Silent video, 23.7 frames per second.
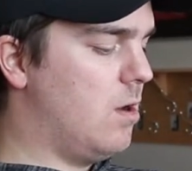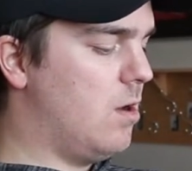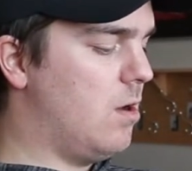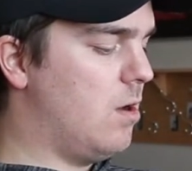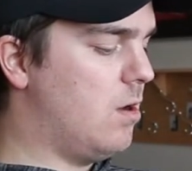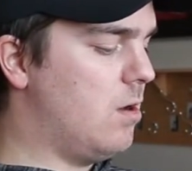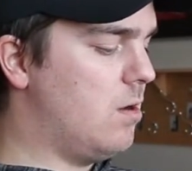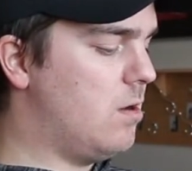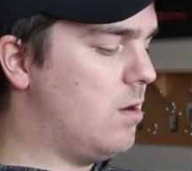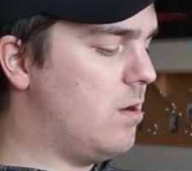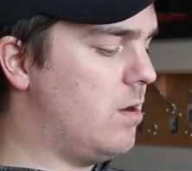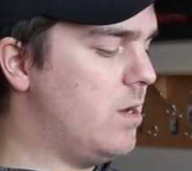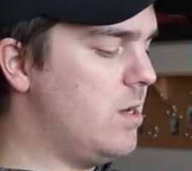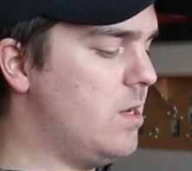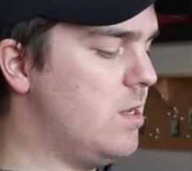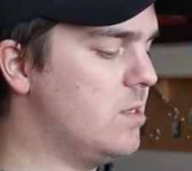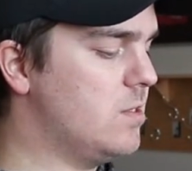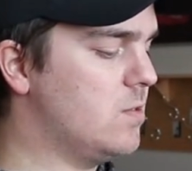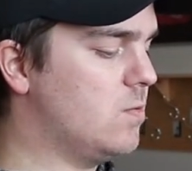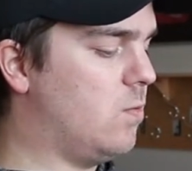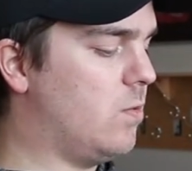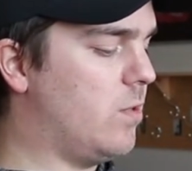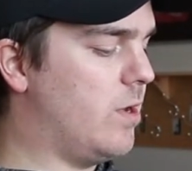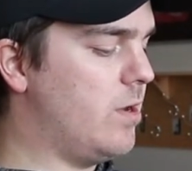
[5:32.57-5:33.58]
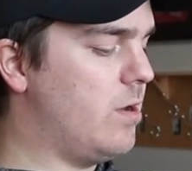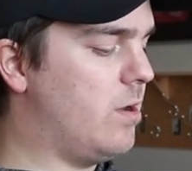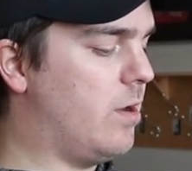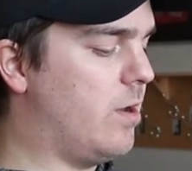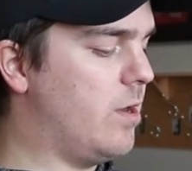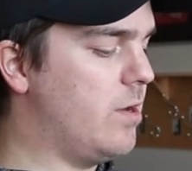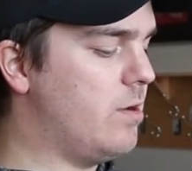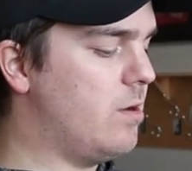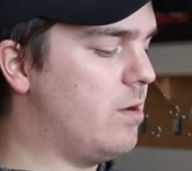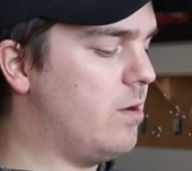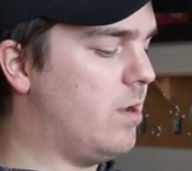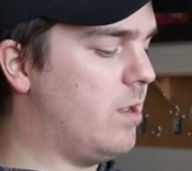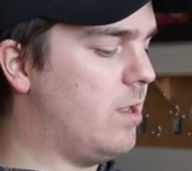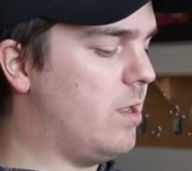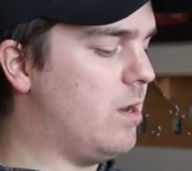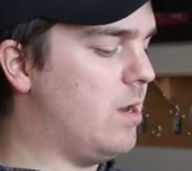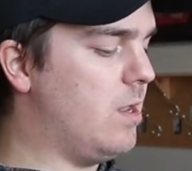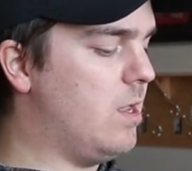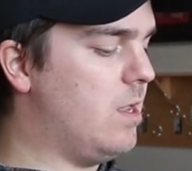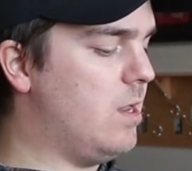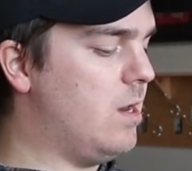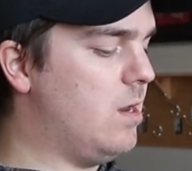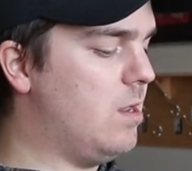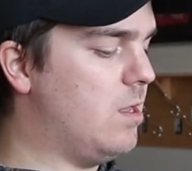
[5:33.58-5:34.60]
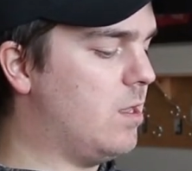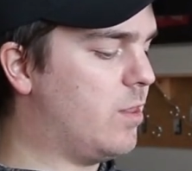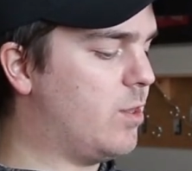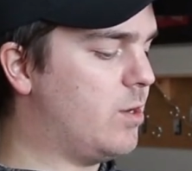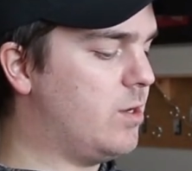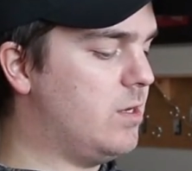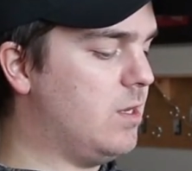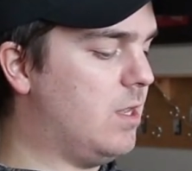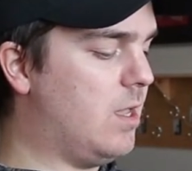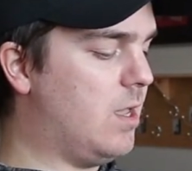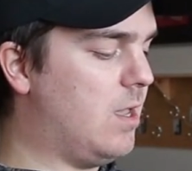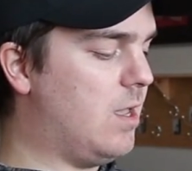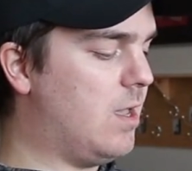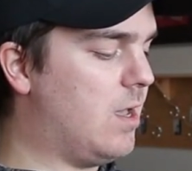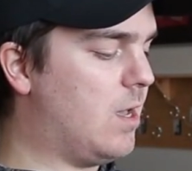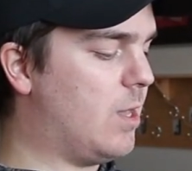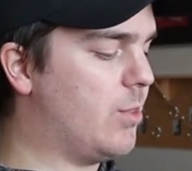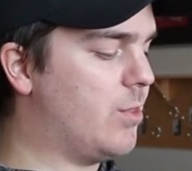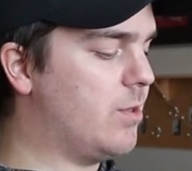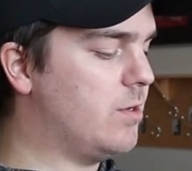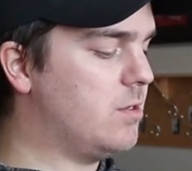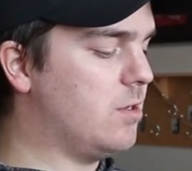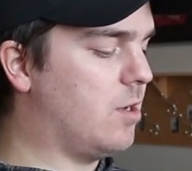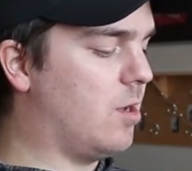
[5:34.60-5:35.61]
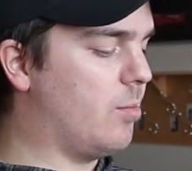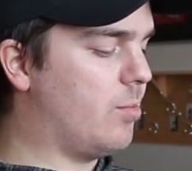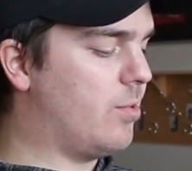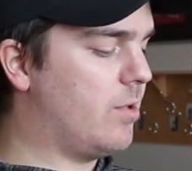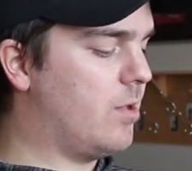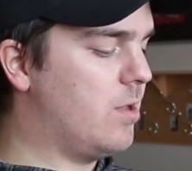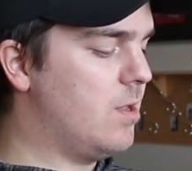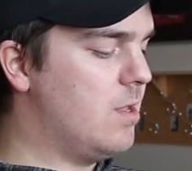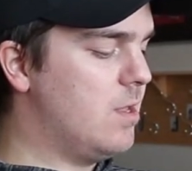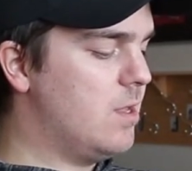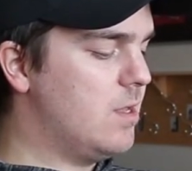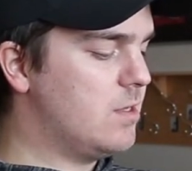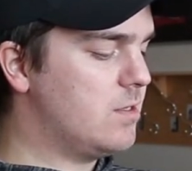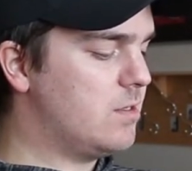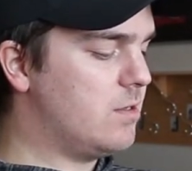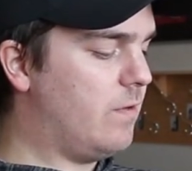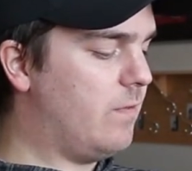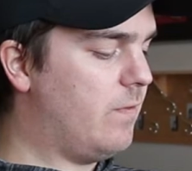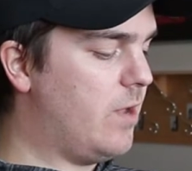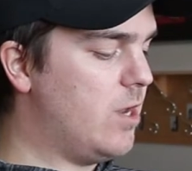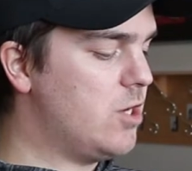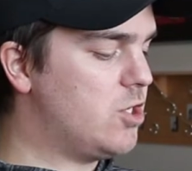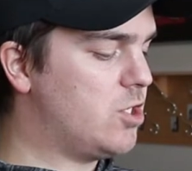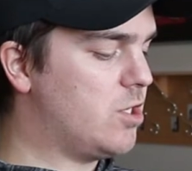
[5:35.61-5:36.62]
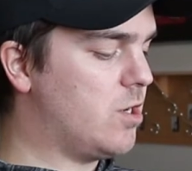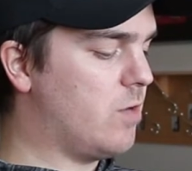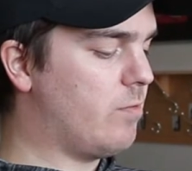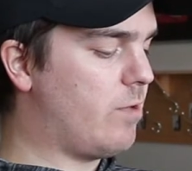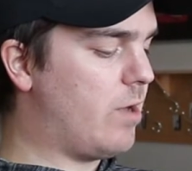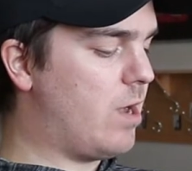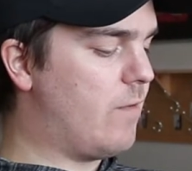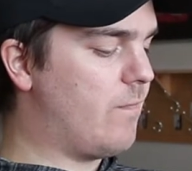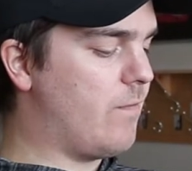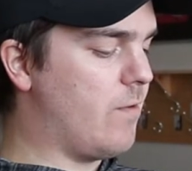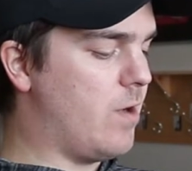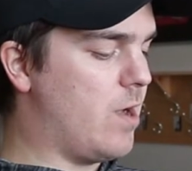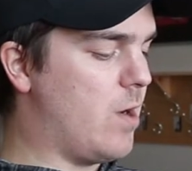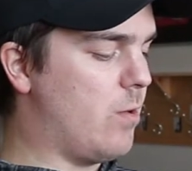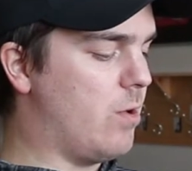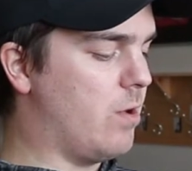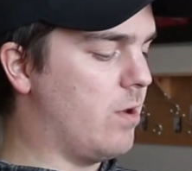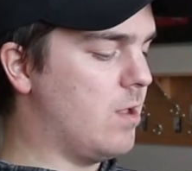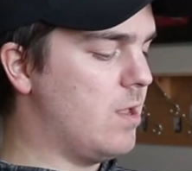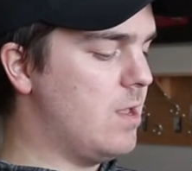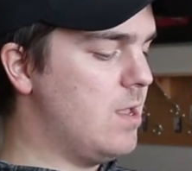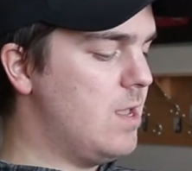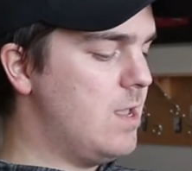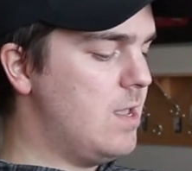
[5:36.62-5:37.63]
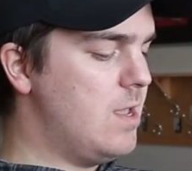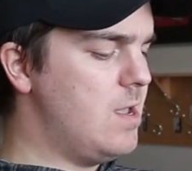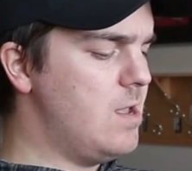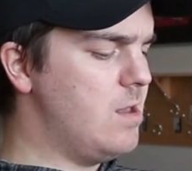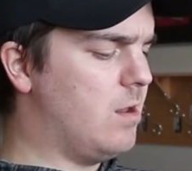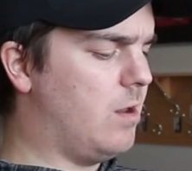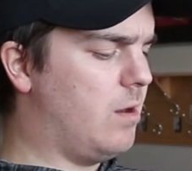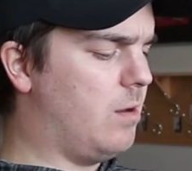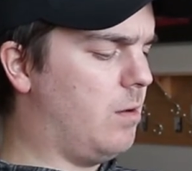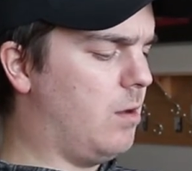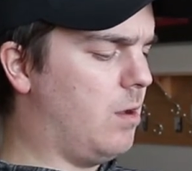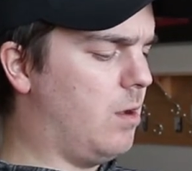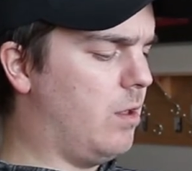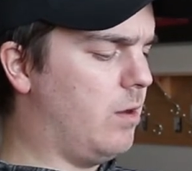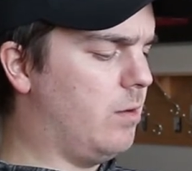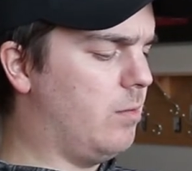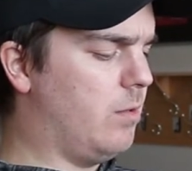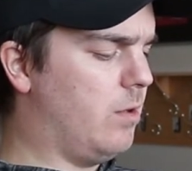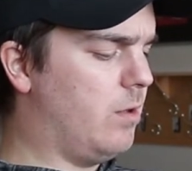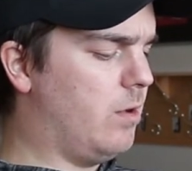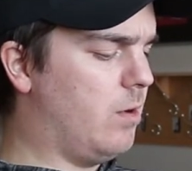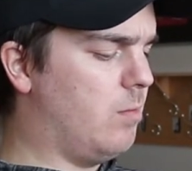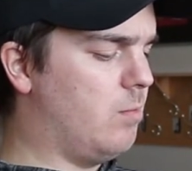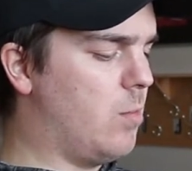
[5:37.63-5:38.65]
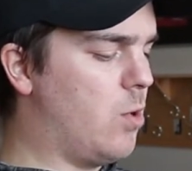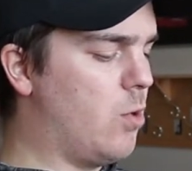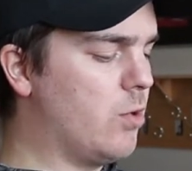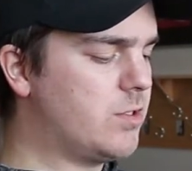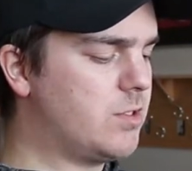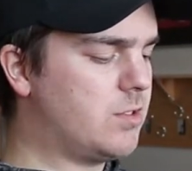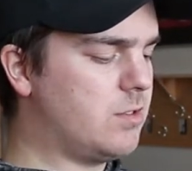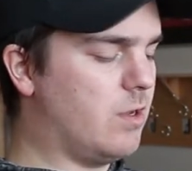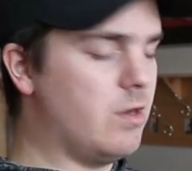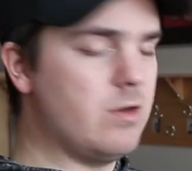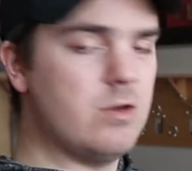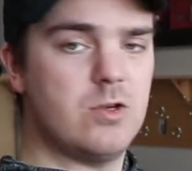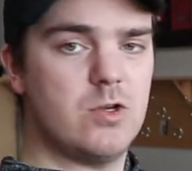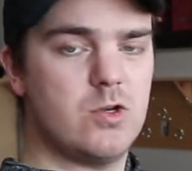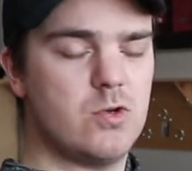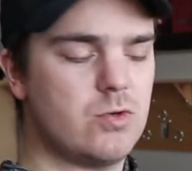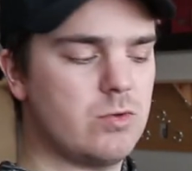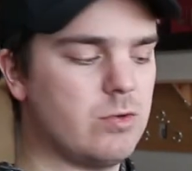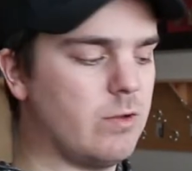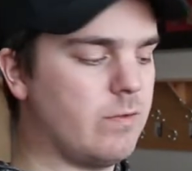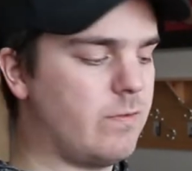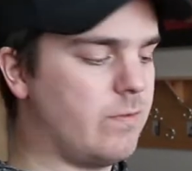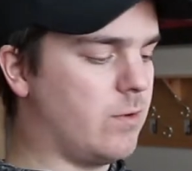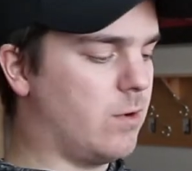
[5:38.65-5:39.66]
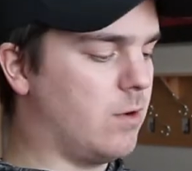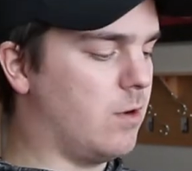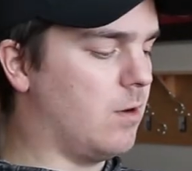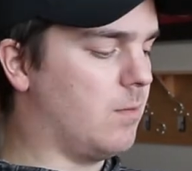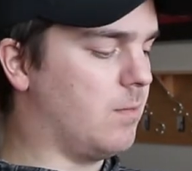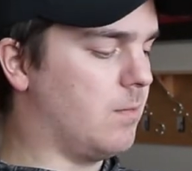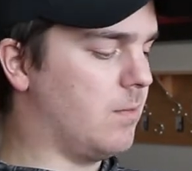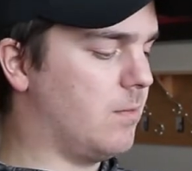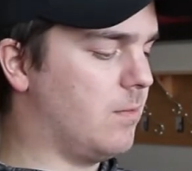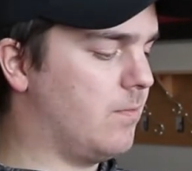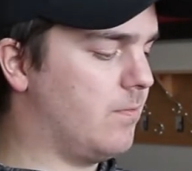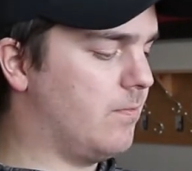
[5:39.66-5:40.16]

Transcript: On his 180th day at the dump, salvation arrived for Edward in a most unusual form.